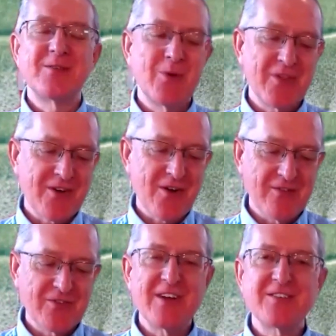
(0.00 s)
with a
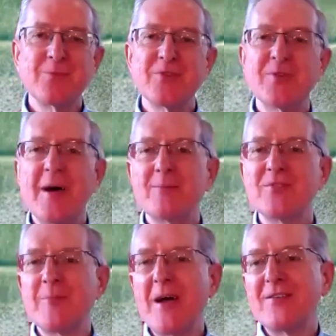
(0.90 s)
conversation with
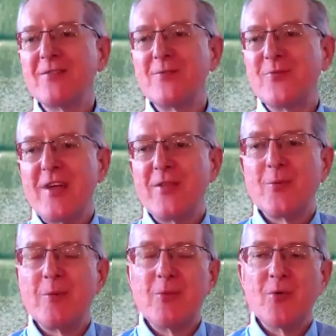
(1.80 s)
departments about, say, the
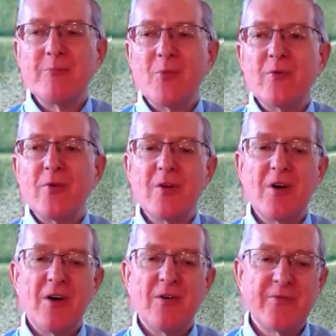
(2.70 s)
removal
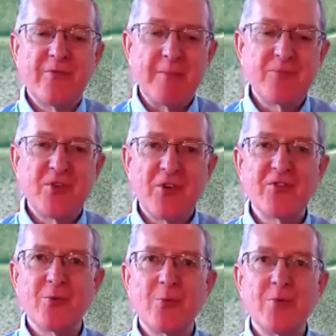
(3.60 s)
of
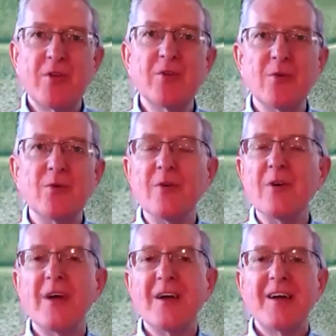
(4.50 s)
judicial review.
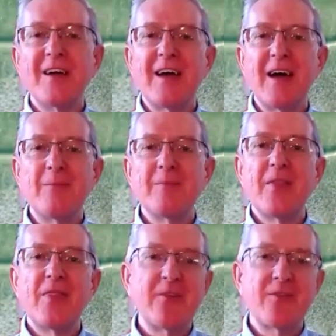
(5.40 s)

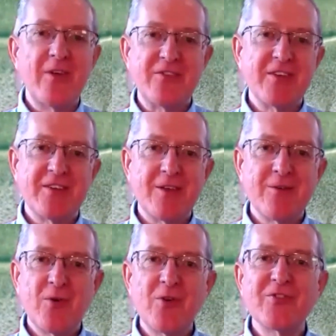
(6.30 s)
And that fits into your
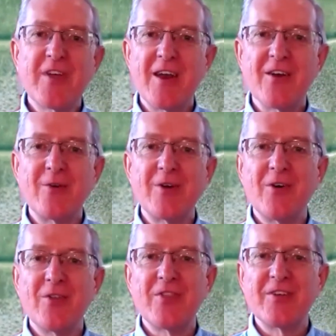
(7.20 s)
first category,
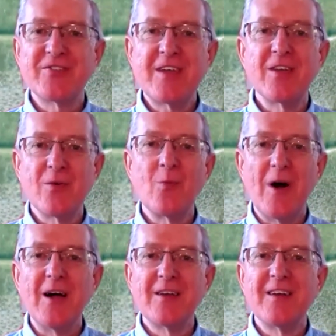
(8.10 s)
not the second
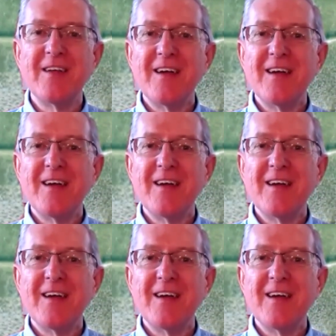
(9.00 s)
one.